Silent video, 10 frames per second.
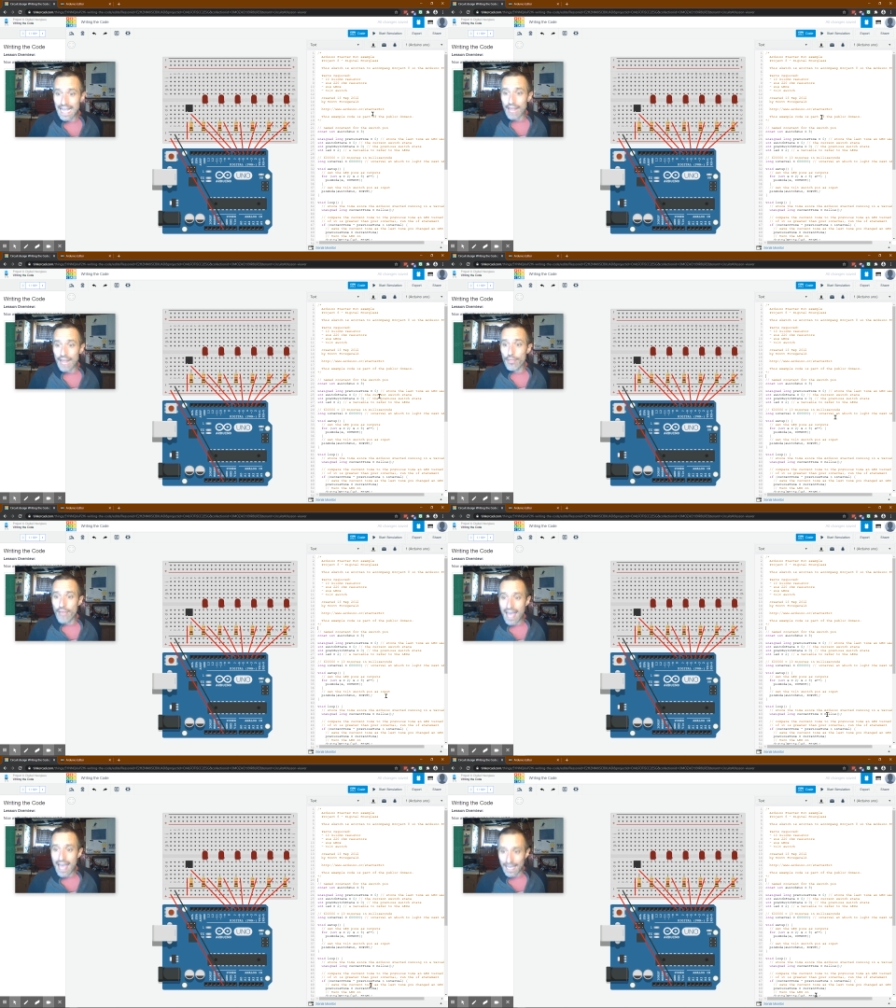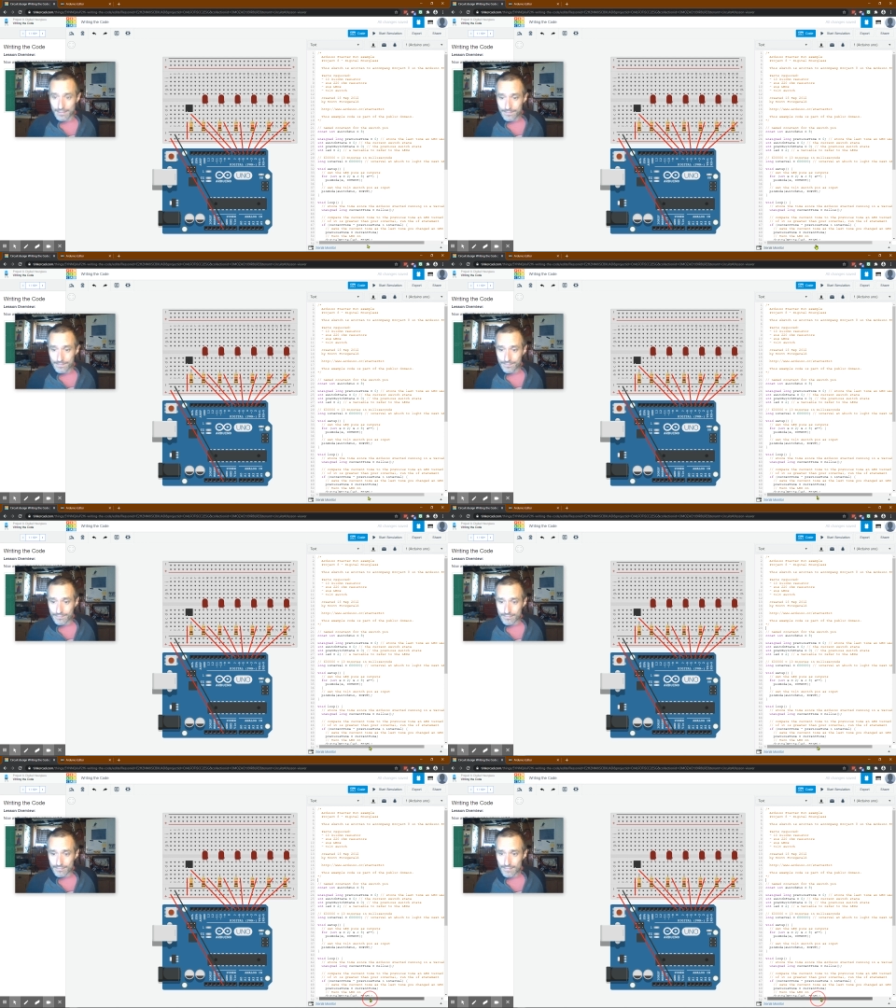Then
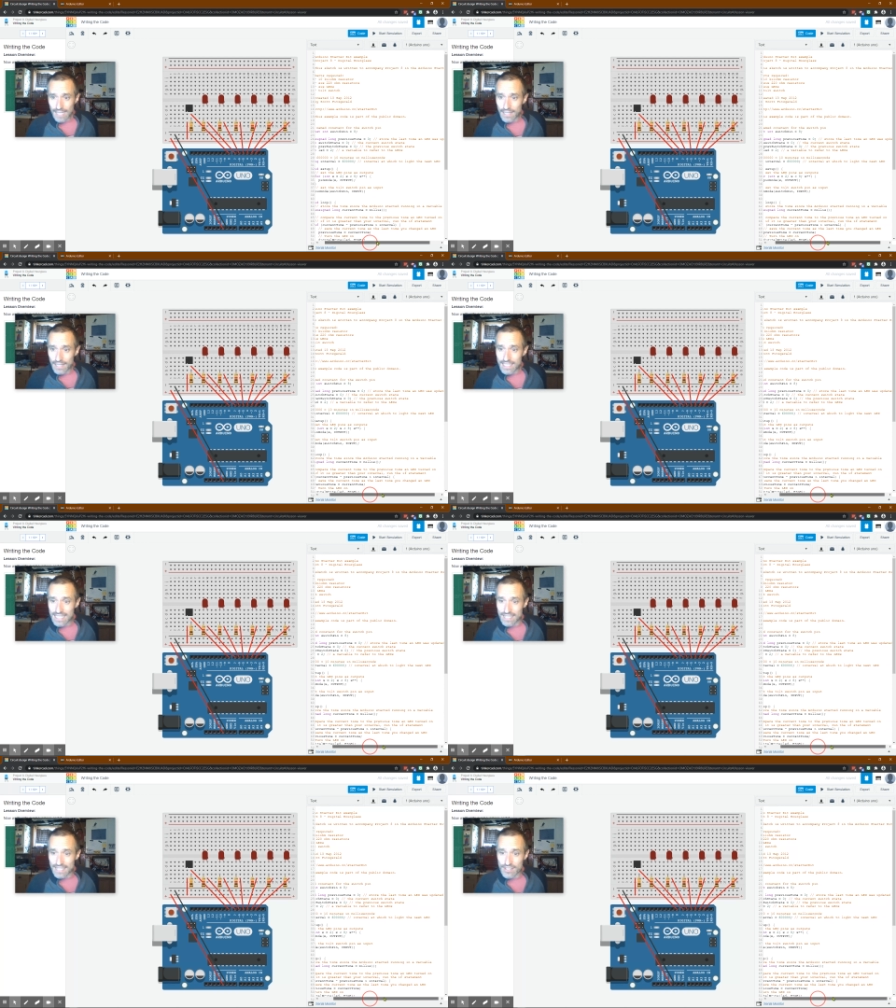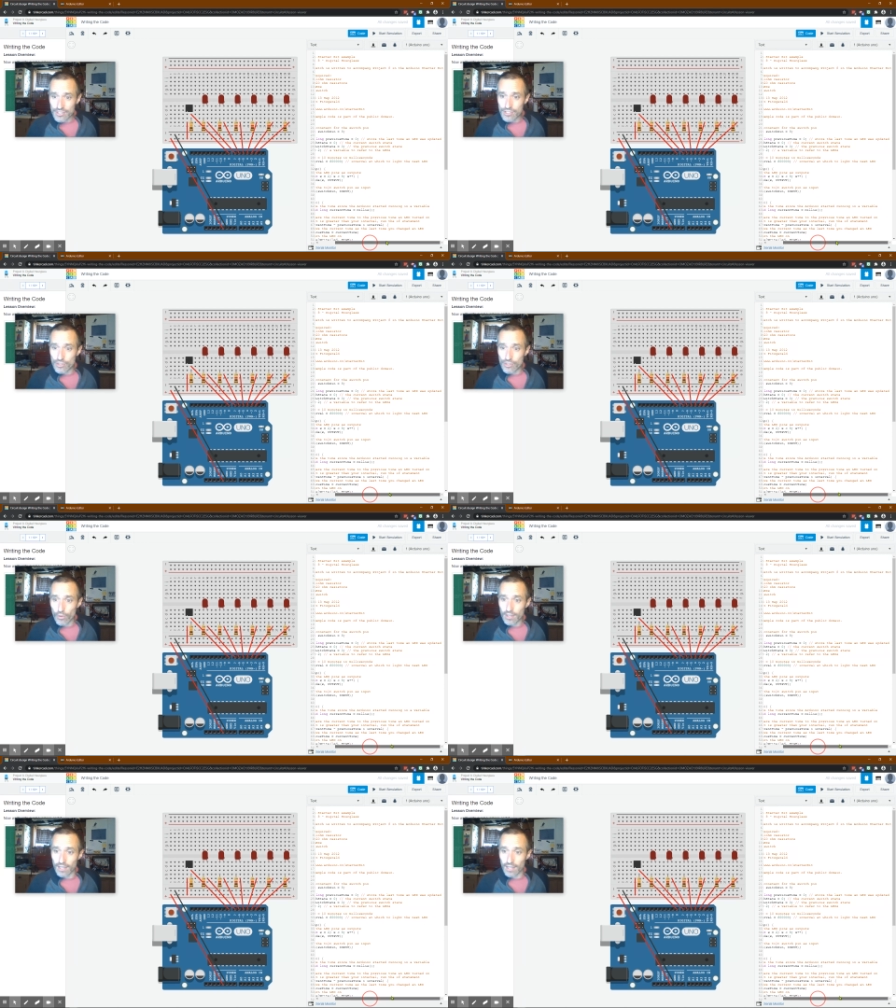this says,
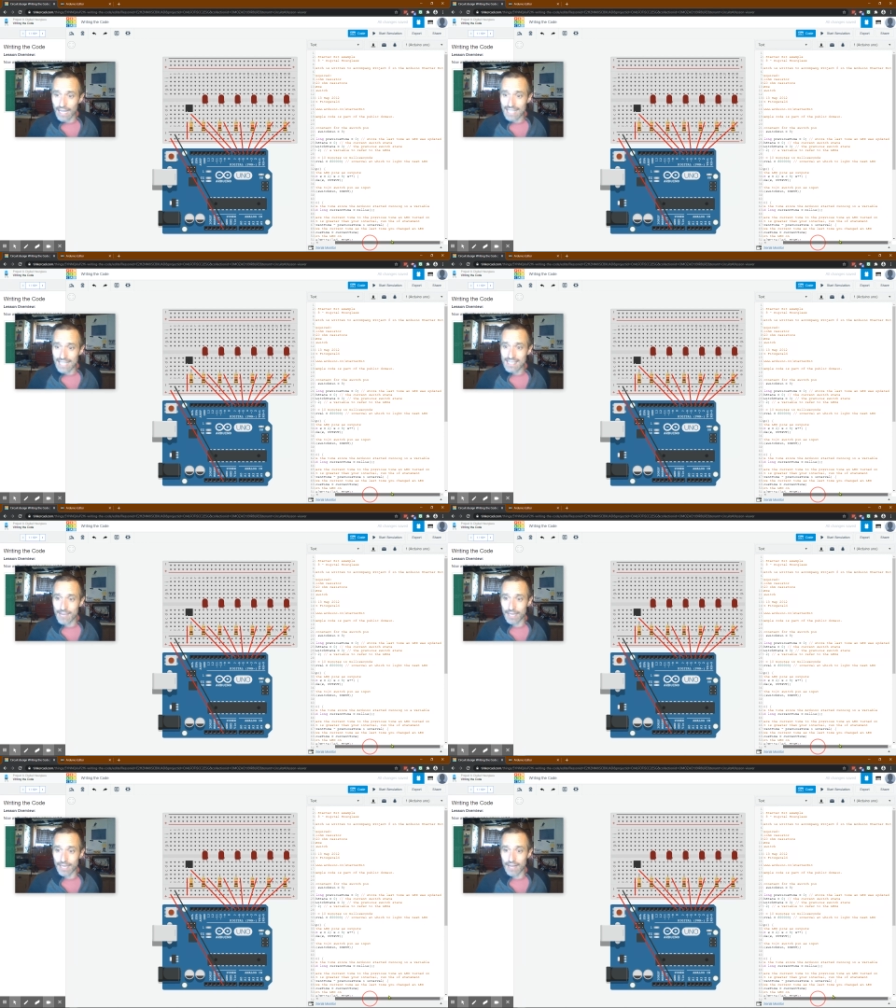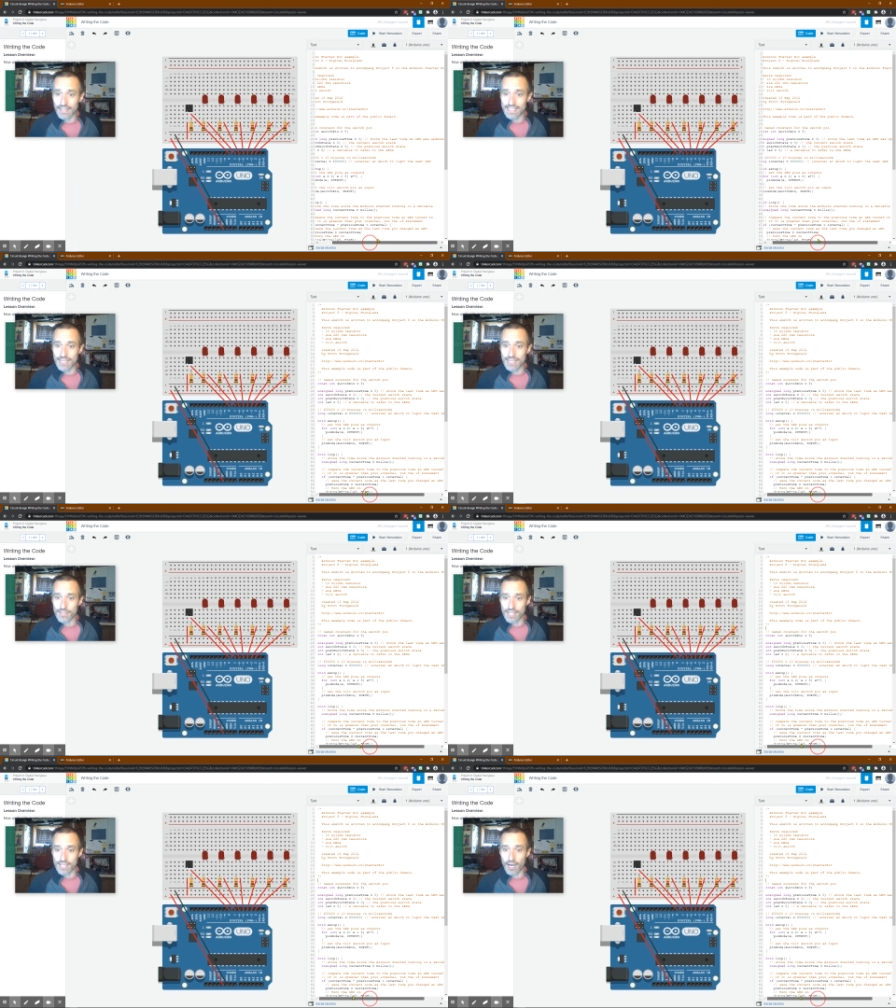store the last time an L E D
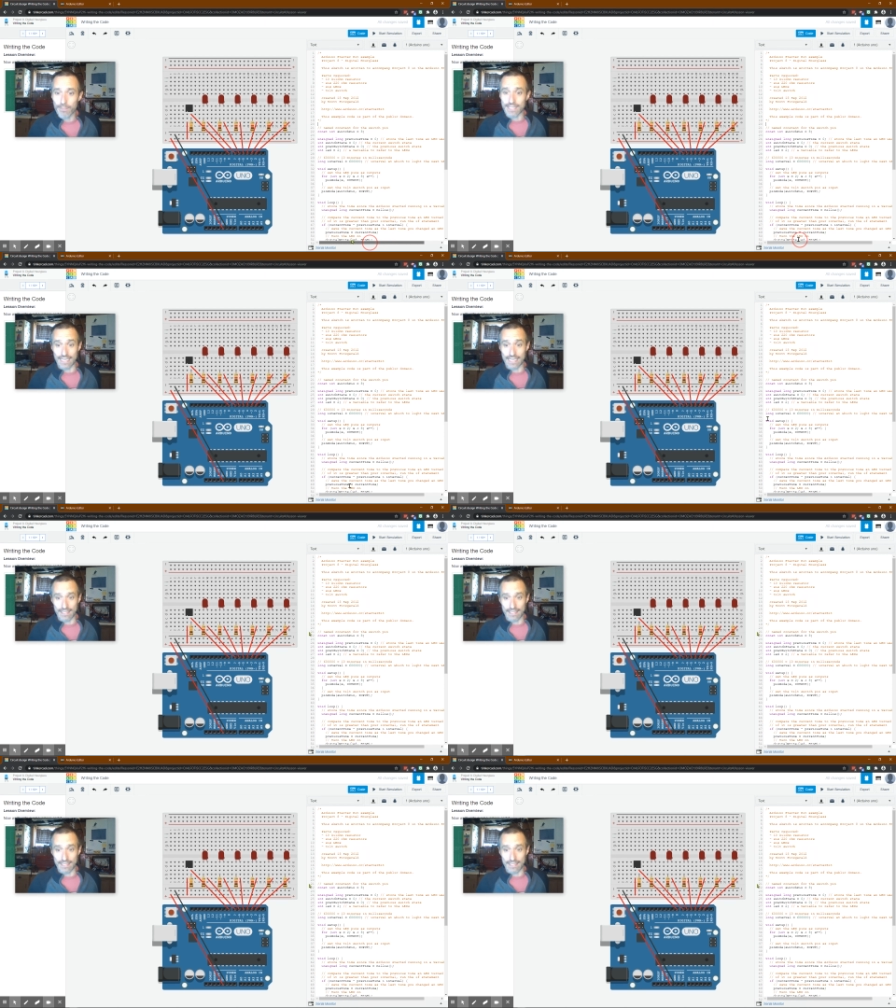was updated.